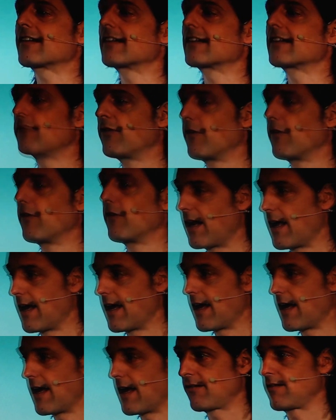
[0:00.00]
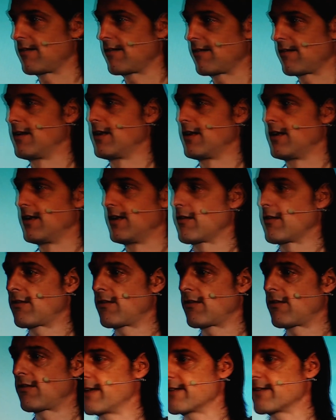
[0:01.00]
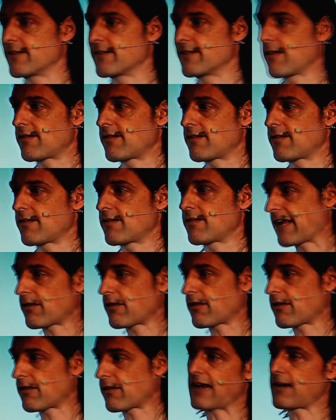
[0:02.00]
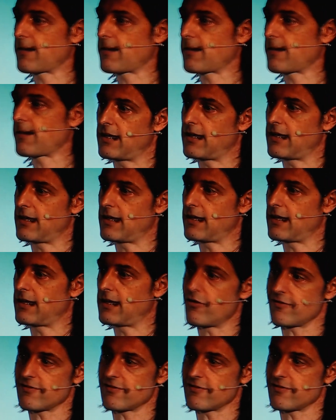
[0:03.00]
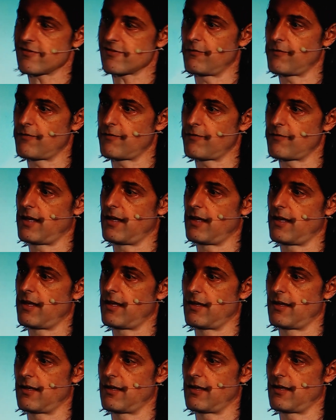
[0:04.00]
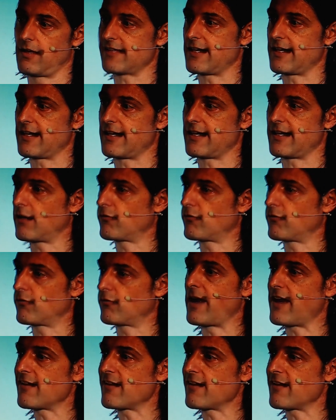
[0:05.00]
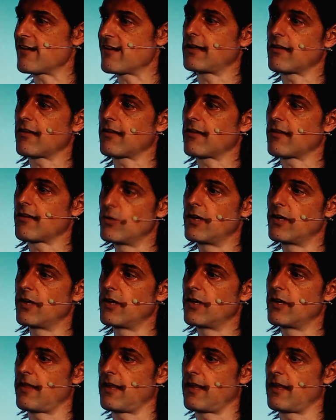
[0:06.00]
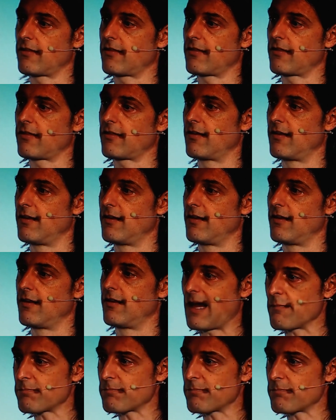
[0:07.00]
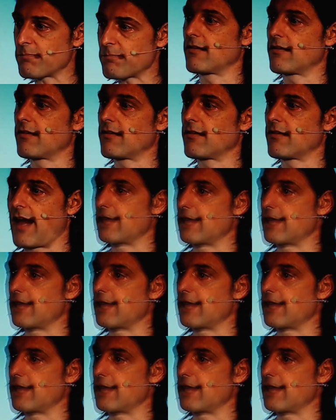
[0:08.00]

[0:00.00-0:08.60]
it from plants. So they just extract the little portion of the genetic information that is doing this substance and